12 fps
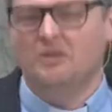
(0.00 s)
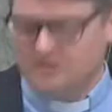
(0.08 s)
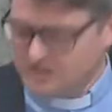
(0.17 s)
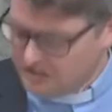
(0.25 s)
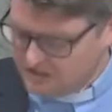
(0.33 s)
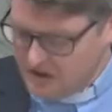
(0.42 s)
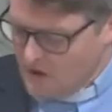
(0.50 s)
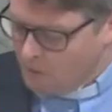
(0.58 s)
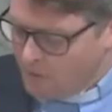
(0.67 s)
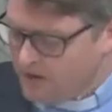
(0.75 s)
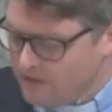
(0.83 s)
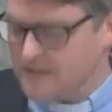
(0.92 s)
Not just
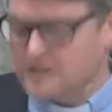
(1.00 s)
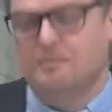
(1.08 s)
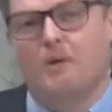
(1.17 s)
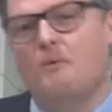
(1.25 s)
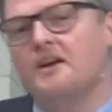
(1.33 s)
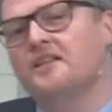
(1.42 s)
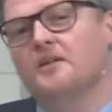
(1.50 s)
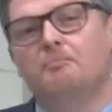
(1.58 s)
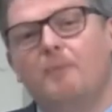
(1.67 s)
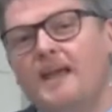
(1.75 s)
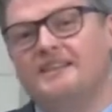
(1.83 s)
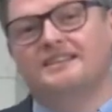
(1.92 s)
one of us, but one of the
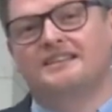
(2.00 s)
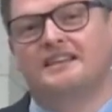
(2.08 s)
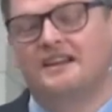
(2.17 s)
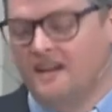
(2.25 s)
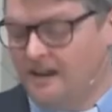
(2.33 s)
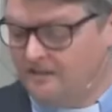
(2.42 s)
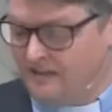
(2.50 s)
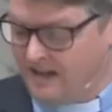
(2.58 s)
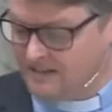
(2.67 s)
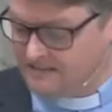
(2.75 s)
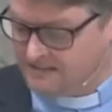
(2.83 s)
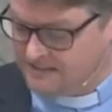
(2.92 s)
best of
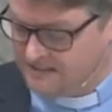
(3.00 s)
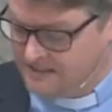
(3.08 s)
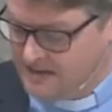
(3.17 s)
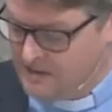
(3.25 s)
us.